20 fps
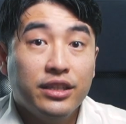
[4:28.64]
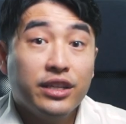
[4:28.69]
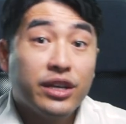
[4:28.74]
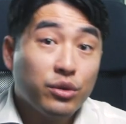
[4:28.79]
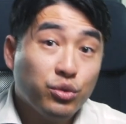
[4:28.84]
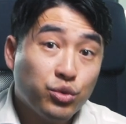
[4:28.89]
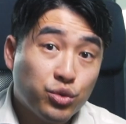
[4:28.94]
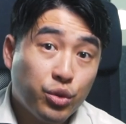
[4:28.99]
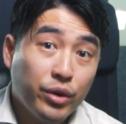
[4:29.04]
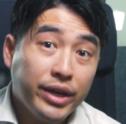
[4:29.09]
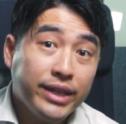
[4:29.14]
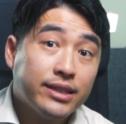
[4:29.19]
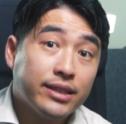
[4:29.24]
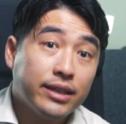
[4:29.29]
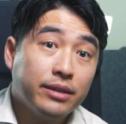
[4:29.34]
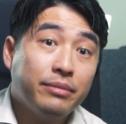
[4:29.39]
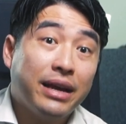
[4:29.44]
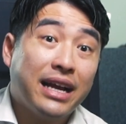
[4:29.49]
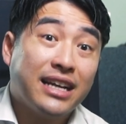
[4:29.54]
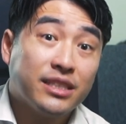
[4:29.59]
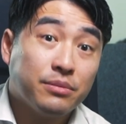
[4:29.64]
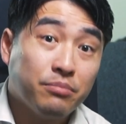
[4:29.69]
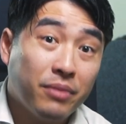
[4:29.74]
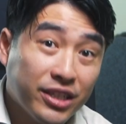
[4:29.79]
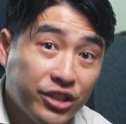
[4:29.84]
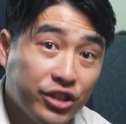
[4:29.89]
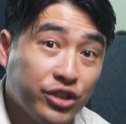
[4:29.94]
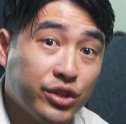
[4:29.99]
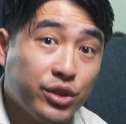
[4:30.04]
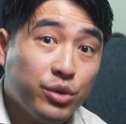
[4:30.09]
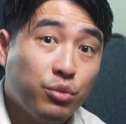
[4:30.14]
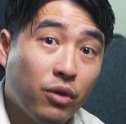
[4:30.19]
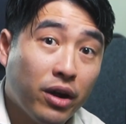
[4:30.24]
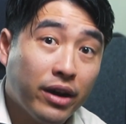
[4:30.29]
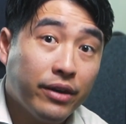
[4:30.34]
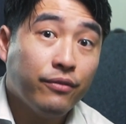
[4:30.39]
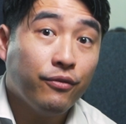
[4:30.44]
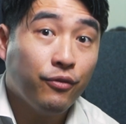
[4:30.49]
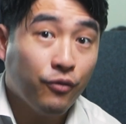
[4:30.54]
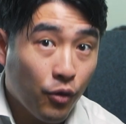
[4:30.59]
You can tweak them as much as you
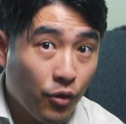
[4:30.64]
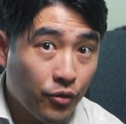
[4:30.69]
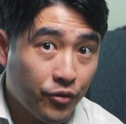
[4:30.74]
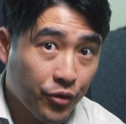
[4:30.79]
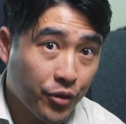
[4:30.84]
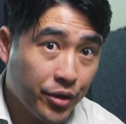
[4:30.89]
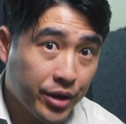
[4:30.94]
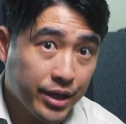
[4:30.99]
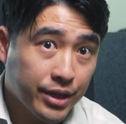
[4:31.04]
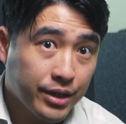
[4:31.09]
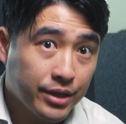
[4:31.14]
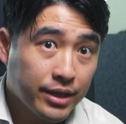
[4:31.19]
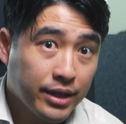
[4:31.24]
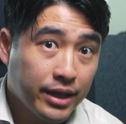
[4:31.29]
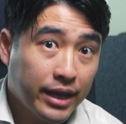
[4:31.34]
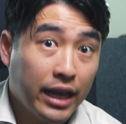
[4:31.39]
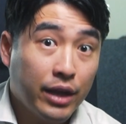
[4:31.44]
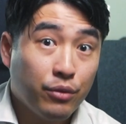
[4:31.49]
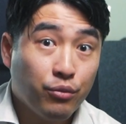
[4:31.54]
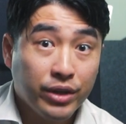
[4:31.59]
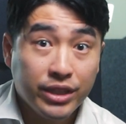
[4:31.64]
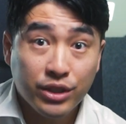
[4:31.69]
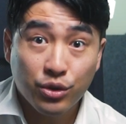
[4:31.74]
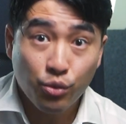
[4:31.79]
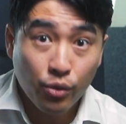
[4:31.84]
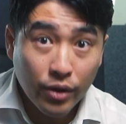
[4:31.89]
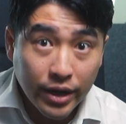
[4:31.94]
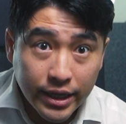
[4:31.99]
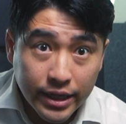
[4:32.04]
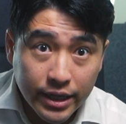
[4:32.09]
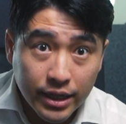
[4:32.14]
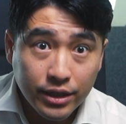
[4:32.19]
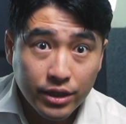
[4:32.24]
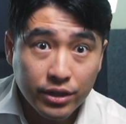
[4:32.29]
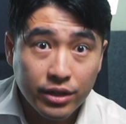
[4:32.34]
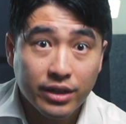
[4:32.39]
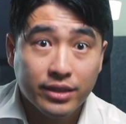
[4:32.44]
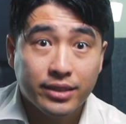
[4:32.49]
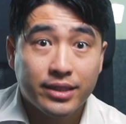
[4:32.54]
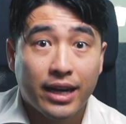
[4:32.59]
want for free. And when you're ready,
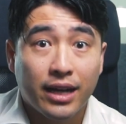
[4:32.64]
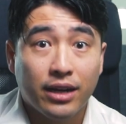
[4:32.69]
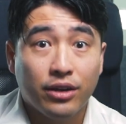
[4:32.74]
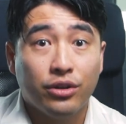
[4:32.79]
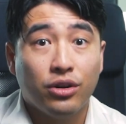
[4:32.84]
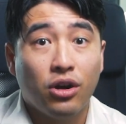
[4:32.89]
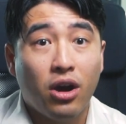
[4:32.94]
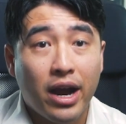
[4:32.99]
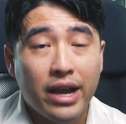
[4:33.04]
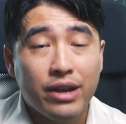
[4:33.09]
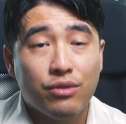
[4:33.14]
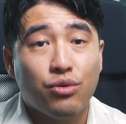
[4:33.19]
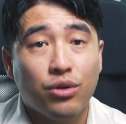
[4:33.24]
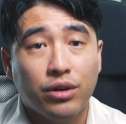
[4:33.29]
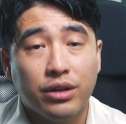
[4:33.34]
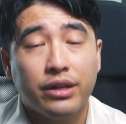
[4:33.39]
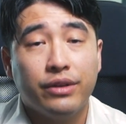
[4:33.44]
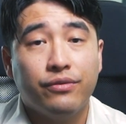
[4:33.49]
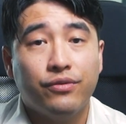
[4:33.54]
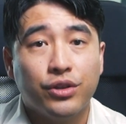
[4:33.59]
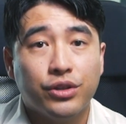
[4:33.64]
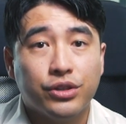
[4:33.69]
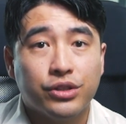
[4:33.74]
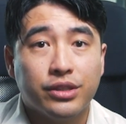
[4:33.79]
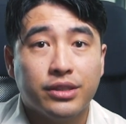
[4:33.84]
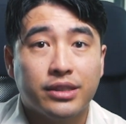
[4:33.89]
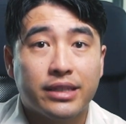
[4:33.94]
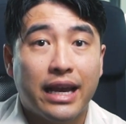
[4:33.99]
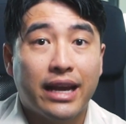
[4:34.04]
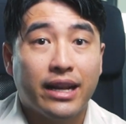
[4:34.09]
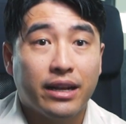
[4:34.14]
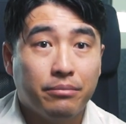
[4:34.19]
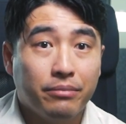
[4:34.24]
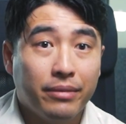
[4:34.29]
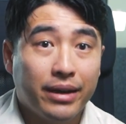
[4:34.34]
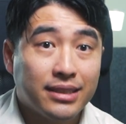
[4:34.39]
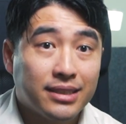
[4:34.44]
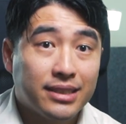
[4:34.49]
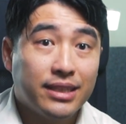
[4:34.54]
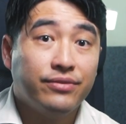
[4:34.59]
you can download high-quality versions at a
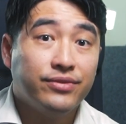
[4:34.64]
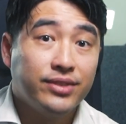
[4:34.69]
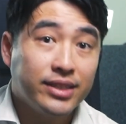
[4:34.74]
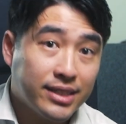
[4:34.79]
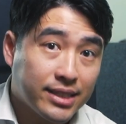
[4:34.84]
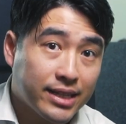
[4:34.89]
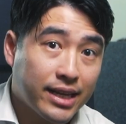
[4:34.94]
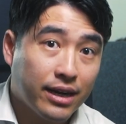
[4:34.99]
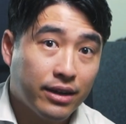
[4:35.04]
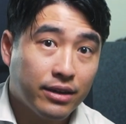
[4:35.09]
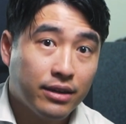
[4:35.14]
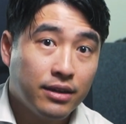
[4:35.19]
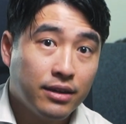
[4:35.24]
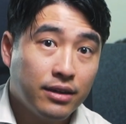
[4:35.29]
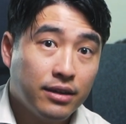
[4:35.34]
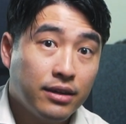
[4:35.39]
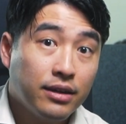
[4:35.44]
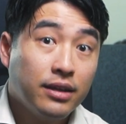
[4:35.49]
massive discount,